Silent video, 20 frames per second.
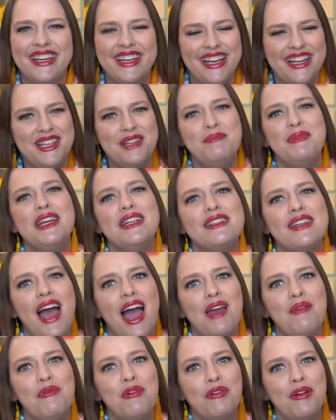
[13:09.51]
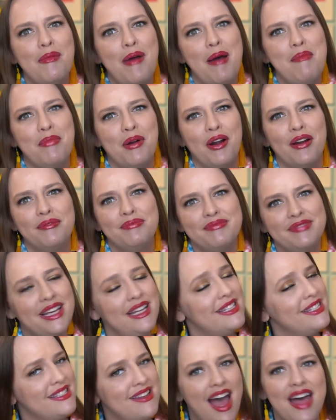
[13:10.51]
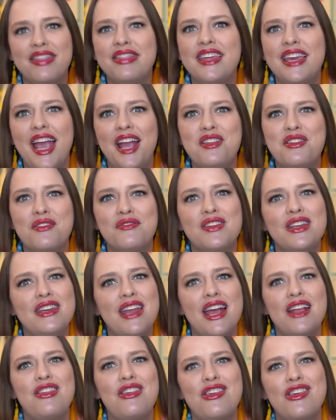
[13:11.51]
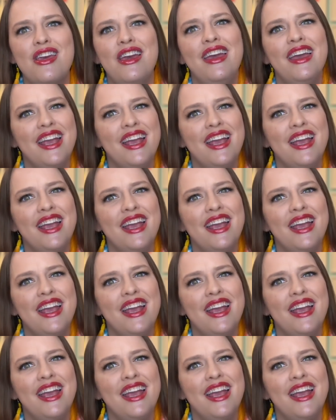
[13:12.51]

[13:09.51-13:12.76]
In the meantime, remember, it's not the age of the niche,